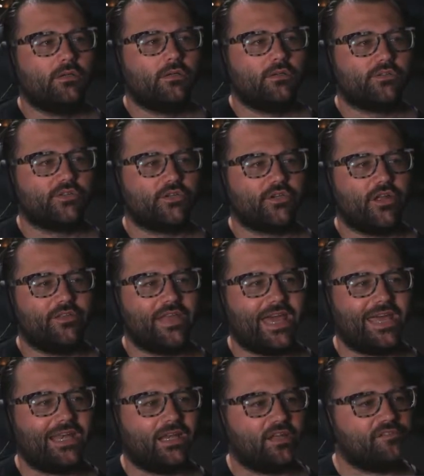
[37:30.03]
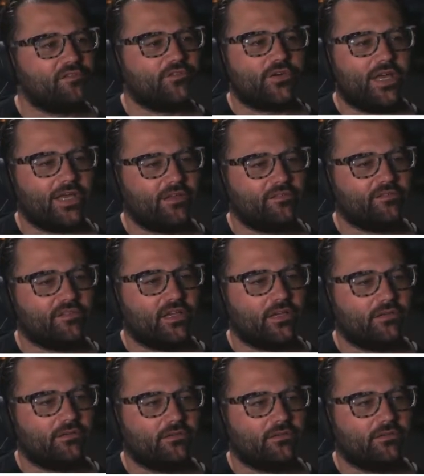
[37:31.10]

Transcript: So did all the adolescent dragons get